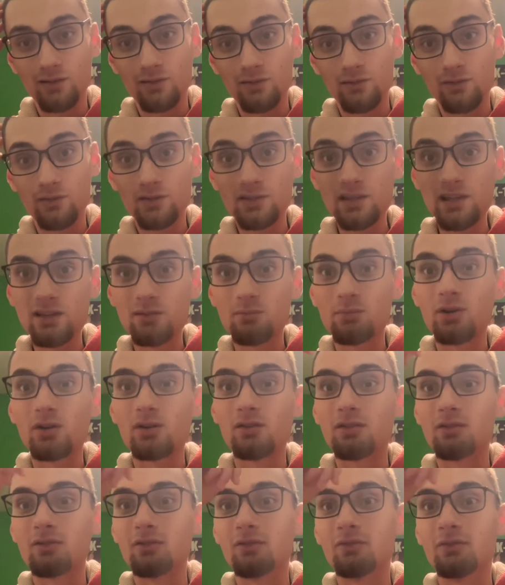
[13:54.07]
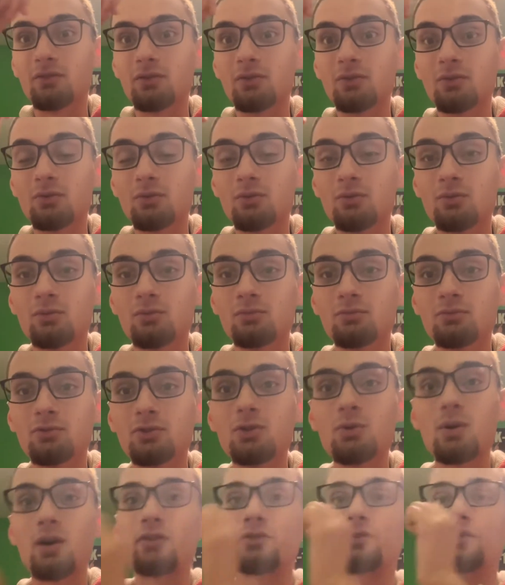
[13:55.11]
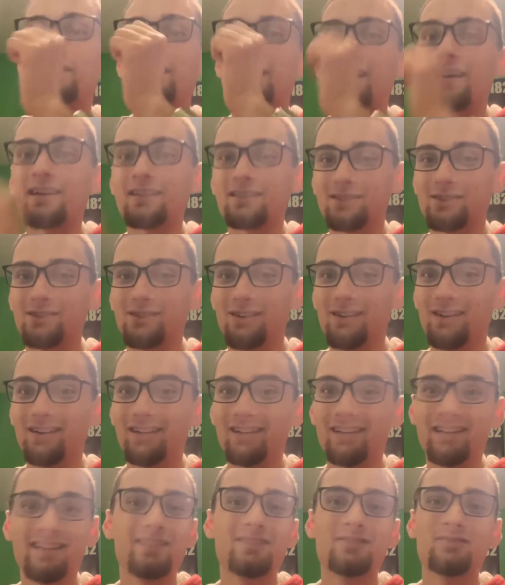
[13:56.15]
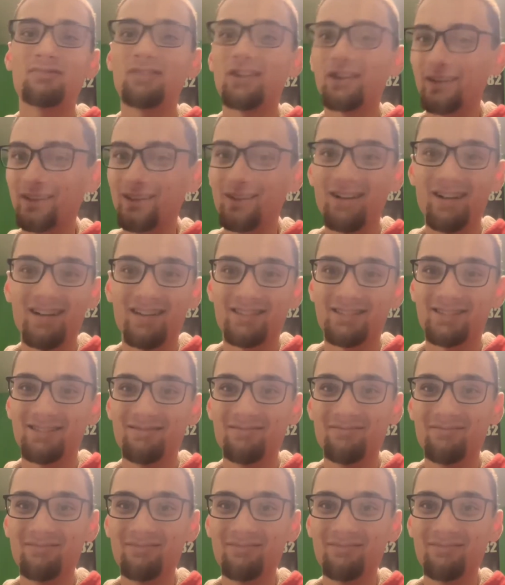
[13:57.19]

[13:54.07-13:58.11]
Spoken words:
Second part of the review, new 100 gecs song. It's fucking awesome.